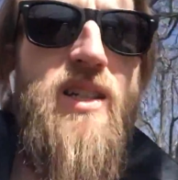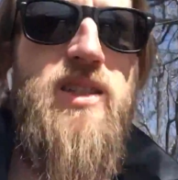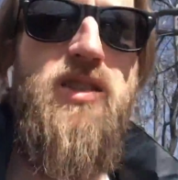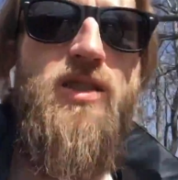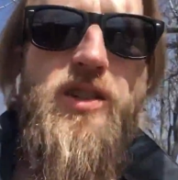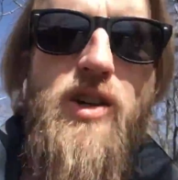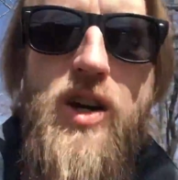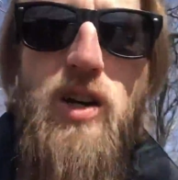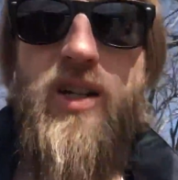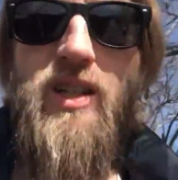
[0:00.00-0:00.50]

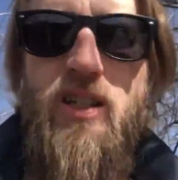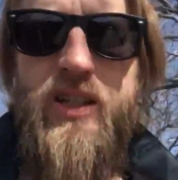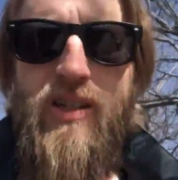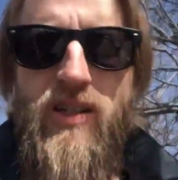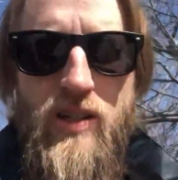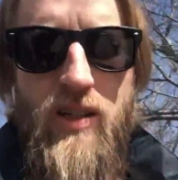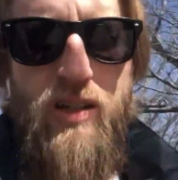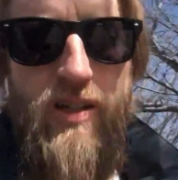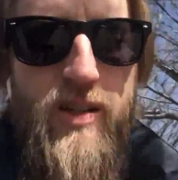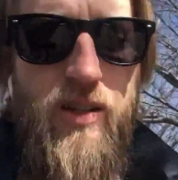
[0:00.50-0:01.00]
started
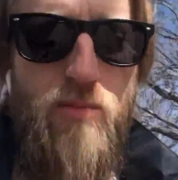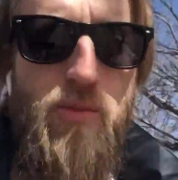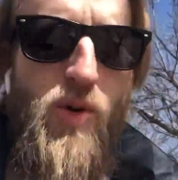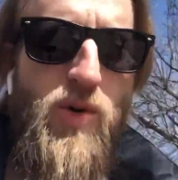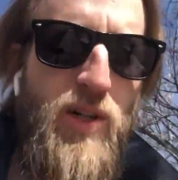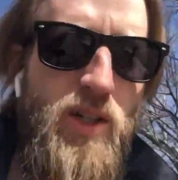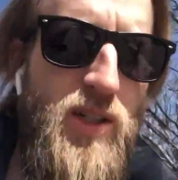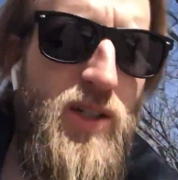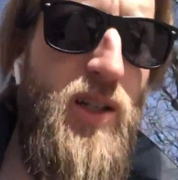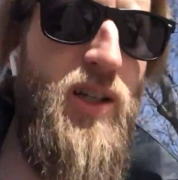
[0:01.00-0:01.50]
in the
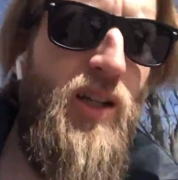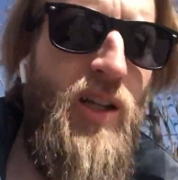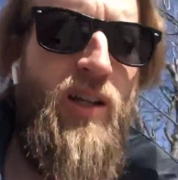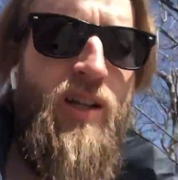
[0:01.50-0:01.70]
morning,